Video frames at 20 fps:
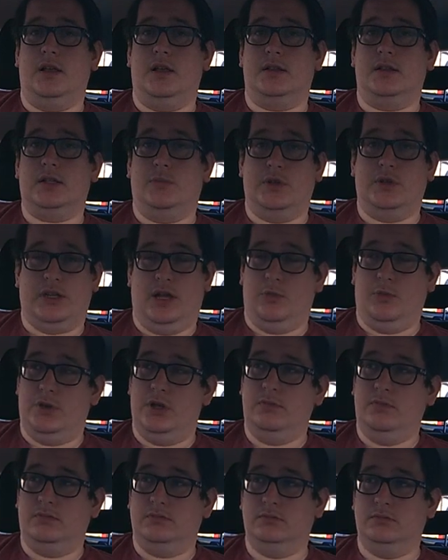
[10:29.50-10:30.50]
someone to help
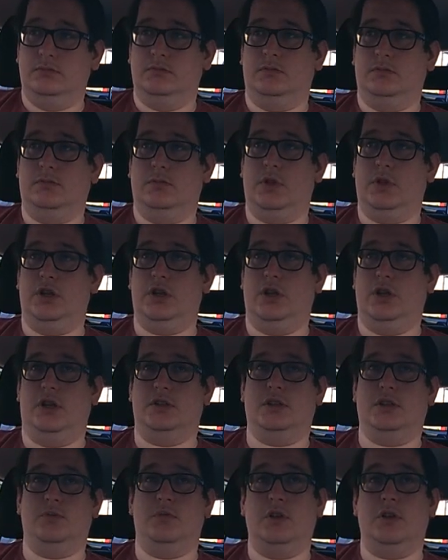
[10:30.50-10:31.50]
you, and you'd
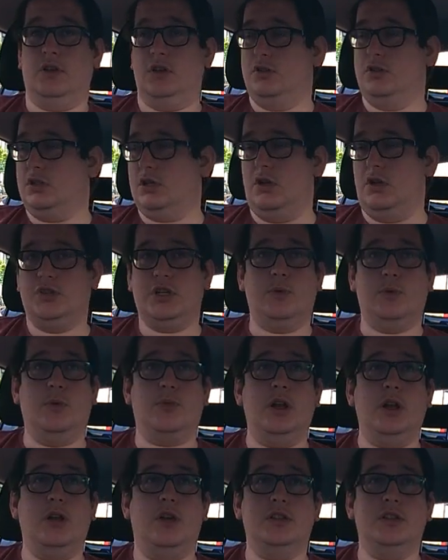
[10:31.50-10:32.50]
ask them, can you just go and check my
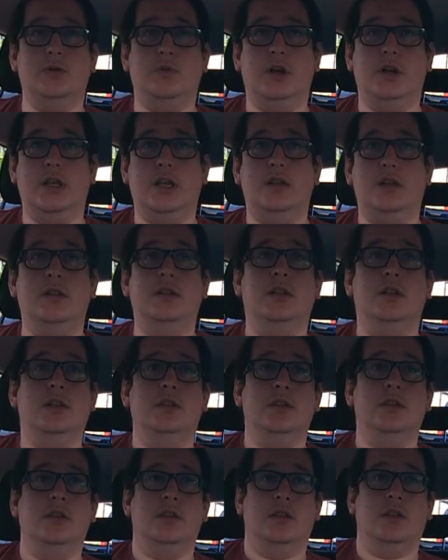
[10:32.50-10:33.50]
brake lights are working?
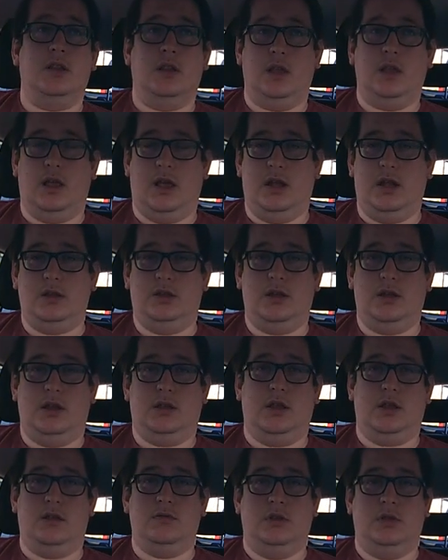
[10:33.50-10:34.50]
And they'd
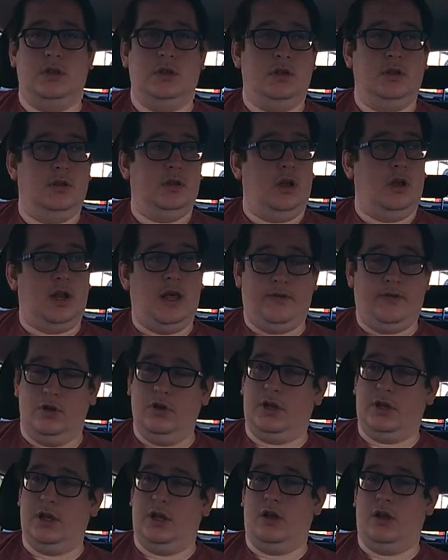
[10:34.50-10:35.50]
go and have a
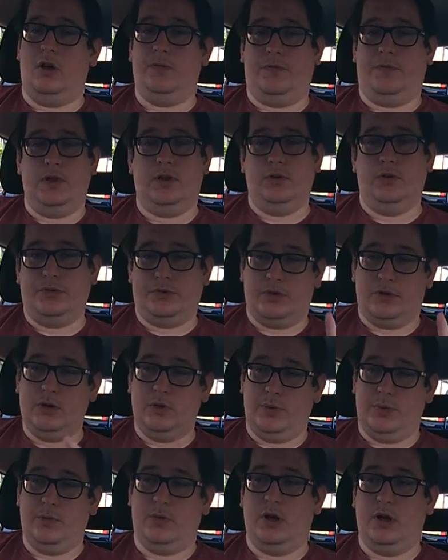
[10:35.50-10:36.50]
look, and hopefully all three
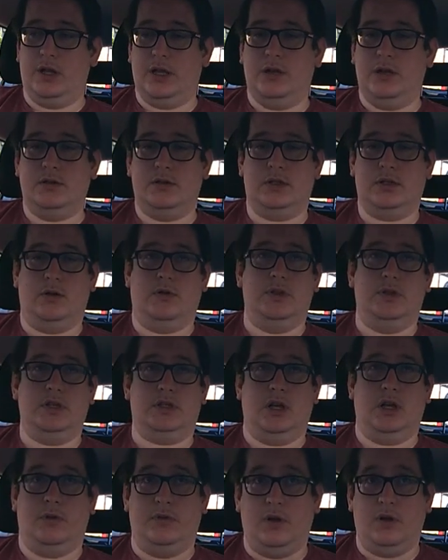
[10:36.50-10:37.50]
would be working. So on this
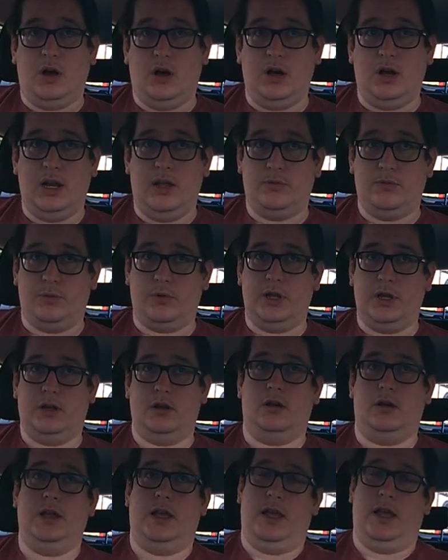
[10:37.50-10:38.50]
car, we've got a high-level brake
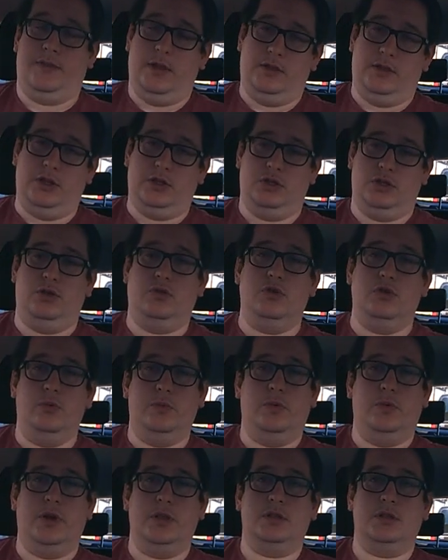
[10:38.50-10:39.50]
light and then the two
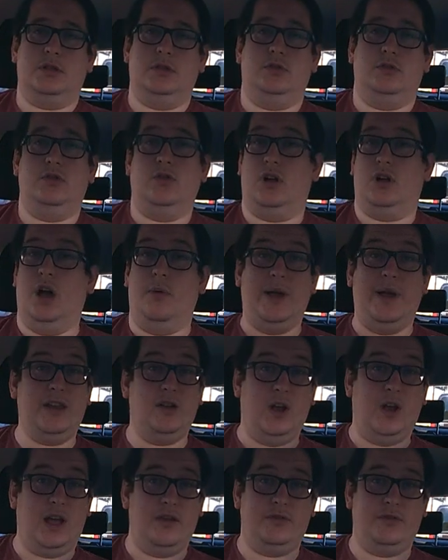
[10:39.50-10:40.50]
normal ones. Your car may
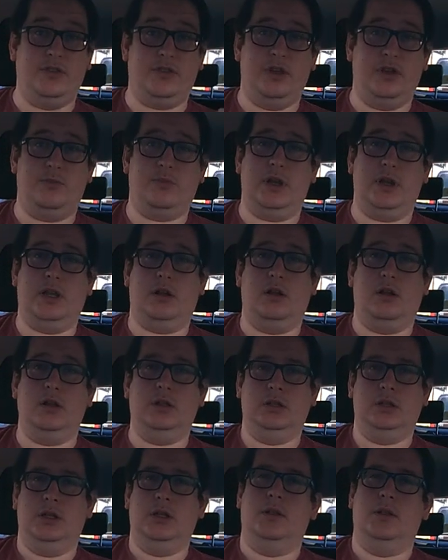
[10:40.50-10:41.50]
not have the third brake light.
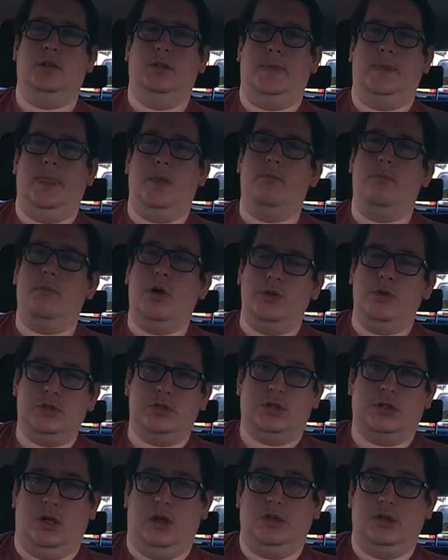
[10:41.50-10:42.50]

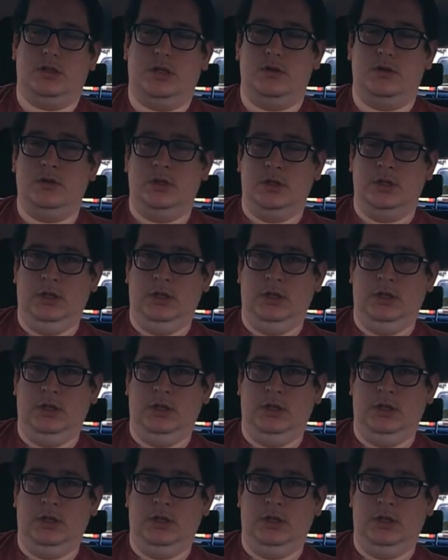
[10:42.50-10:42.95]
Most cars do.